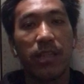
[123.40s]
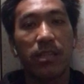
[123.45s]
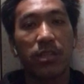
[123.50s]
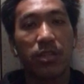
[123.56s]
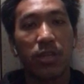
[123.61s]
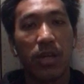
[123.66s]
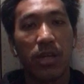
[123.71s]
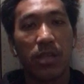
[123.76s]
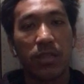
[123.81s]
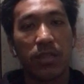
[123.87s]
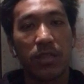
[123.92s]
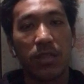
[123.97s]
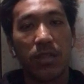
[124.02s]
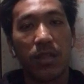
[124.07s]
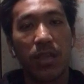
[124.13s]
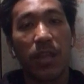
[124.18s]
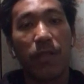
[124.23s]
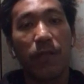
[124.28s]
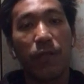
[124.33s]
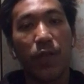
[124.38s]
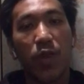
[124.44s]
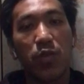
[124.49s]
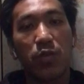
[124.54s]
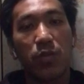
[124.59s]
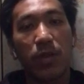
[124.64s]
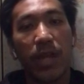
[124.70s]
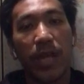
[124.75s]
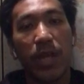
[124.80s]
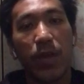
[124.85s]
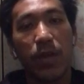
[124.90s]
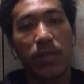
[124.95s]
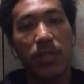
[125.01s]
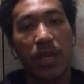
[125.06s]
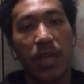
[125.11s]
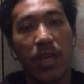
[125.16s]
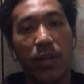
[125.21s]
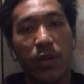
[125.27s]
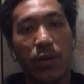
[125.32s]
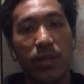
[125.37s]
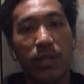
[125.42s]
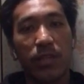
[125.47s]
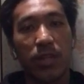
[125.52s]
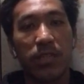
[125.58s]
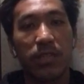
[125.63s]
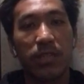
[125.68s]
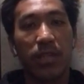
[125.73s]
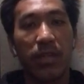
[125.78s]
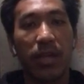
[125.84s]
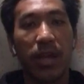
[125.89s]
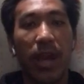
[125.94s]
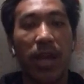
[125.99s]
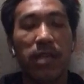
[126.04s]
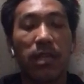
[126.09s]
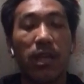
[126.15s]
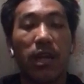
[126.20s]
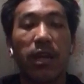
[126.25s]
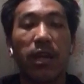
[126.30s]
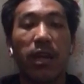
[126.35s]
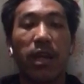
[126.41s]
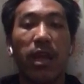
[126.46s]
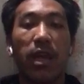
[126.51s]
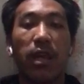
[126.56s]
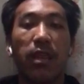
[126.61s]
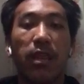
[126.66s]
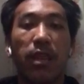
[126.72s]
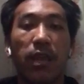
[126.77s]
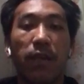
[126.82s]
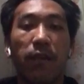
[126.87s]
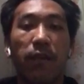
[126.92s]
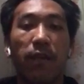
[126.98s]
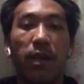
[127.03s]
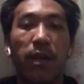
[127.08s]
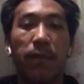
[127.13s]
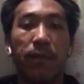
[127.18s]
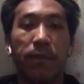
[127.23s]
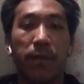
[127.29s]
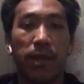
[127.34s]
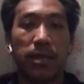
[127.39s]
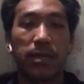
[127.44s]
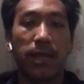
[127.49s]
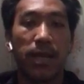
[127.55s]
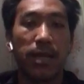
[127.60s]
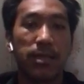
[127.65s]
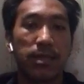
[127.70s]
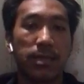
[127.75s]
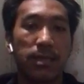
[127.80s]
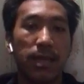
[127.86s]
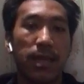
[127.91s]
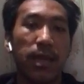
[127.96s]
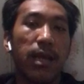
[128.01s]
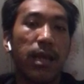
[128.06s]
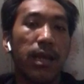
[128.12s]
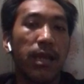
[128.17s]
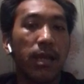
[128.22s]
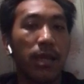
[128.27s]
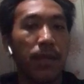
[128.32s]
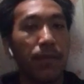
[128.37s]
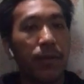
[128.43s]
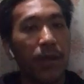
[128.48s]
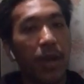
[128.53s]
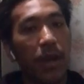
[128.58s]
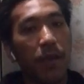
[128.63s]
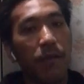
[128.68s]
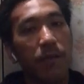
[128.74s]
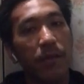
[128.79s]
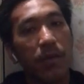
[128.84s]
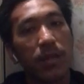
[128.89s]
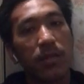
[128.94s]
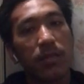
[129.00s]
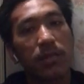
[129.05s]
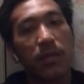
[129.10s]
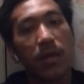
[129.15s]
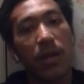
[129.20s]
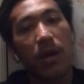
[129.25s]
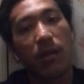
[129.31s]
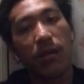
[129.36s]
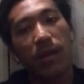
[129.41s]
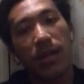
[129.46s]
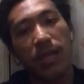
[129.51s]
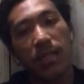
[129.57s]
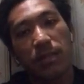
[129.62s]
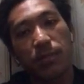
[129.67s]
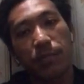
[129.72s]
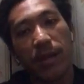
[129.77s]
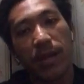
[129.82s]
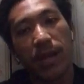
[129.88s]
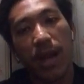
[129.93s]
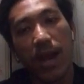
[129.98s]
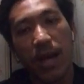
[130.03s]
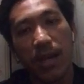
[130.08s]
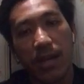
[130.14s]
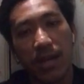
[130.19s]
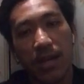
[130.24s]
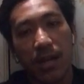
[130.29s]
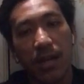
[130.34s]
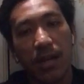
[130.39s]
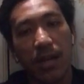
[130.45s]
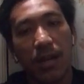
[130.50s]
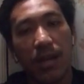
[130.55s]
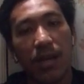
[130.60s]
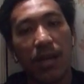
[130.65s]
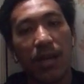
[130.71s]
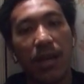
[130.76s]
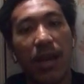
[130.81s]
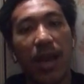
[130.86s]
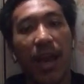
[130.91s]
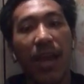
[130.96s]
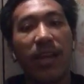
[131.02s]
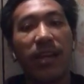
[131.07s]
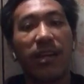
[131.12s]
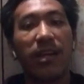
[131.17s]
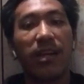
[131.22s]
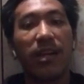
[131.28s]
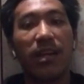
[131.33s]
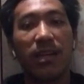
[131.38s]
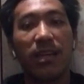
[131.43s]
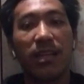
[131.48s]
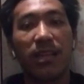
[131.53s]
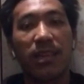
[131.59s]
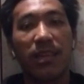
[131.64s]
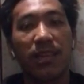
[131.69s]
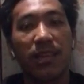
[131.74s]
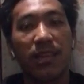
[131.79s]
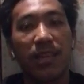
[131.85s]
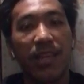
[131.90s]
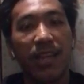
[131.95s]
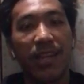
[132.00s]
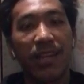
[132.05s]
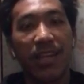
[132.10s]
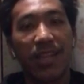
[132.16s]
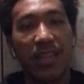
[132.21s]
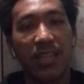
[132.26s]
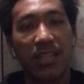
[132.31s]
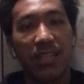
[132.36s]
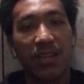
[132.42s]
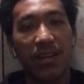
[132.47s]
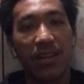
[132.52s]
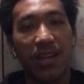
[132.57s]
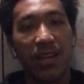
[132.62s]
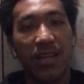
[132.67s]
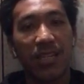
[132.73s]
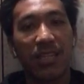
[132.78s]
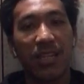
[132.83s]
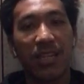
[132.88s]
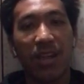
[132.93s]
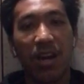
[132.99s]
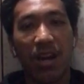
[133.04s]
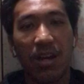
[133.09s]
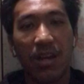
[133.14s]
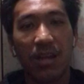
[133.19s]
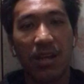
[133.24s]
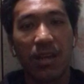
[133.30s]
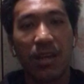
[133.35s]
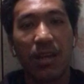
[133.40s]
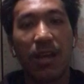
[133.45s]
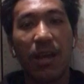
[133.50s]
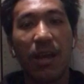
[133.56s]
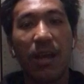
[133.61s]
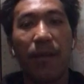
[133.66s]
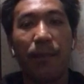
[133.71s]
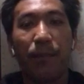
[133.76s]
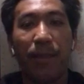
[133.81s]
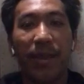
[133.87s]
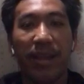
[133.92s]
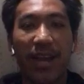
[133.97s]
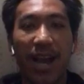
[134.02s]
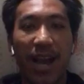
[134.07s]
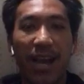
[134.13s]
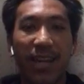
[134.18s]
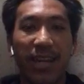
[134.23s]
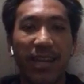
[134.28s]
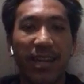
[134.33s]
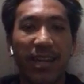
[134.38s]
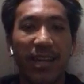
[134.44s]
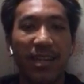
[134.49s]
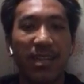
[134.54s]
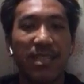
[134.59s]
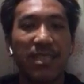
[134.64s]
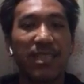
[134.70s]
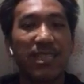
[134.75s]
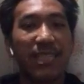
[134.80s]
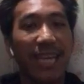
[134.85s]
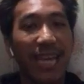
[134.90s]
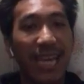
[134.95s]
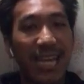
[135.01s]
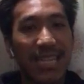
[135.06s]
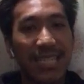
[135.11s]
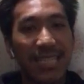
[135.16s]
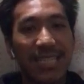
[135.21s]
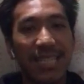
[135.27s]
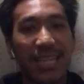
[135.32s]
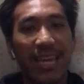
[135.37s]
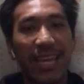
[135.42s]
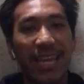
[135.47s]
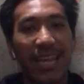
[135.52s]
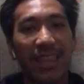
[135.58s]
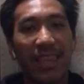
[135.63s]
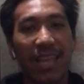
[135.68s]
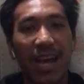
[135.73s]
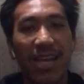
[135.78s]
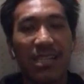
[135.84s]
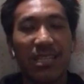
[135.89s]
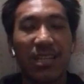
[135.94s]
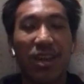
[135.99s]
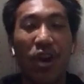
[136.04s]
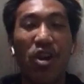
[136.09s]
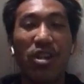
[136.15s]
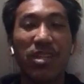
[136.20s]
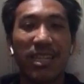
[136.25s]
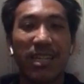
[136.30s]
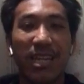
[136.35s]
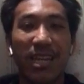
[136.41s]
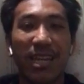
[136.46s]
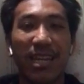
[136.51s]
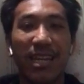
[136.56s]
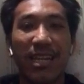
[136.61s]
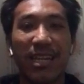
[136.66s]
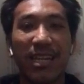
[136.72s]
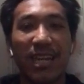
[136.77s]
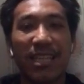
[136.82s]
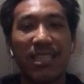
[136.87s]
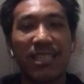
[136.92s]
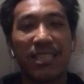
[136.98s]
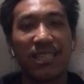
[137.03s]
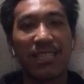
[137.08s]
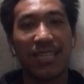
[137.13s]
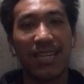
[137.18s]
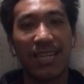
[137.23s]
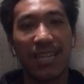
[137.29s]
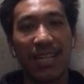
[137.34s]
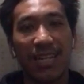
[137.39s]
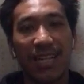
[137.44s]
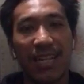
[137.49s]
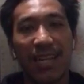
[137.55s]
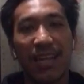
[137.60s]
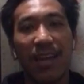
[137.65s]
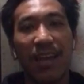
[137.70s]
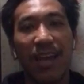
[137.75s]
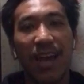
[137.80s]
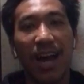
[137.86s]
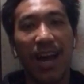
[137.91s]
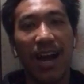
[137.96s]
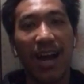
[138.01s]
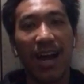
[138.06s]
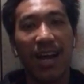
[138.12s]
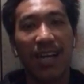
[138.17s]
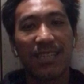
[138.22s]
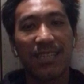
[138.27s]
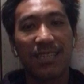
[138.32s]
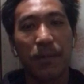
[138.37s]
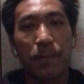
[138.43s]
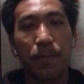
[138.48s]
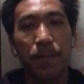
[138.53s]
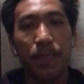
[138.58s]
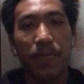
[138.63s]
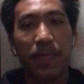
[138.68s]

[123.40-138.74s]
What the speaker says: instruction. It views language acquisition as a creative process. The behaviorist theory is mechanical, and the Initiative theory is not mechanical since it does consider the child as